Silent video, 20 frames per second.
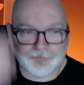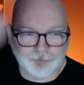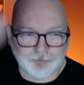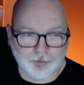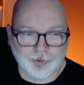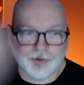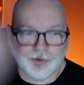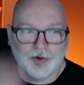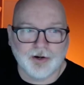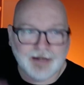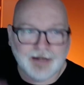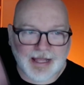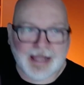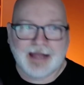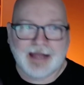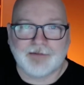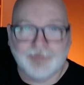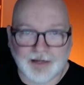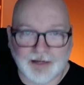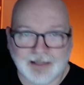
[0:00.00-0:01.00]
you are going to
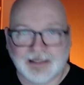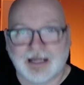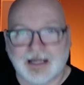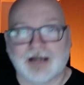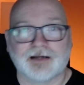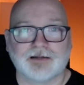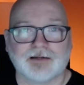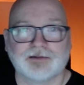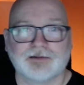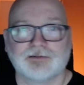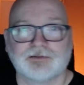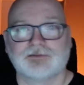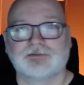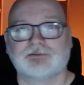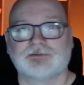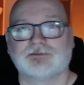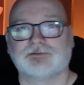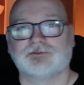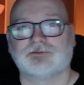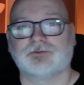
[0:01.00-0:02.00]
have Halak.
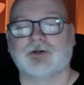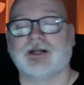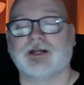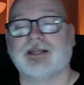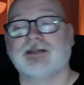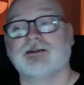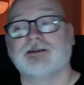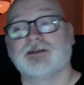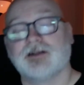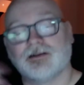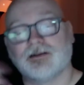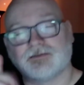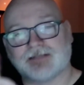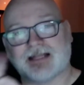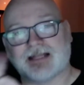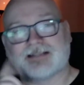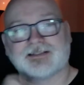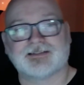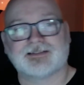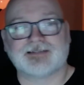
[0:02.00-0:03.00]
Right?
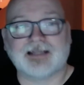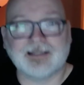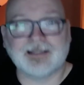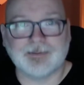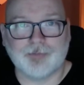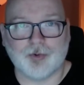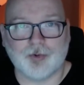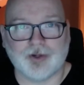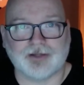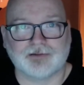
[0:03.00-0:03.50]
That's a selling point.